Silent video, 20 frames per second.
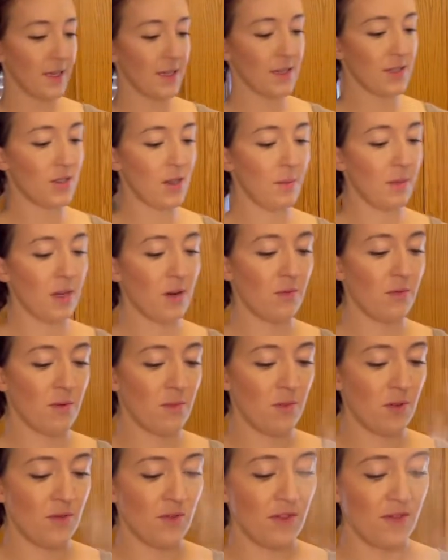so I'm going to
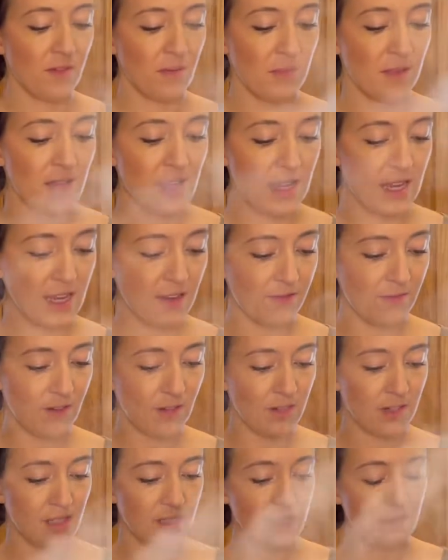remove it from the heat for
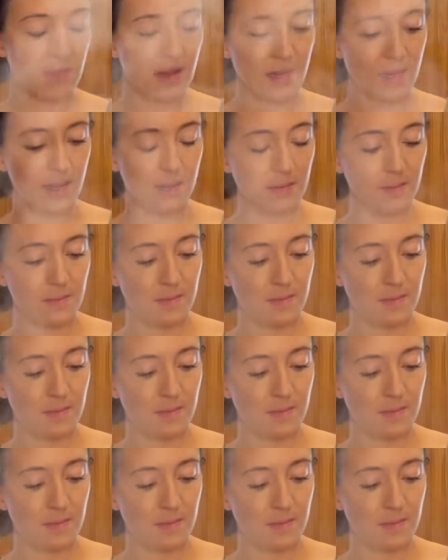just a minute.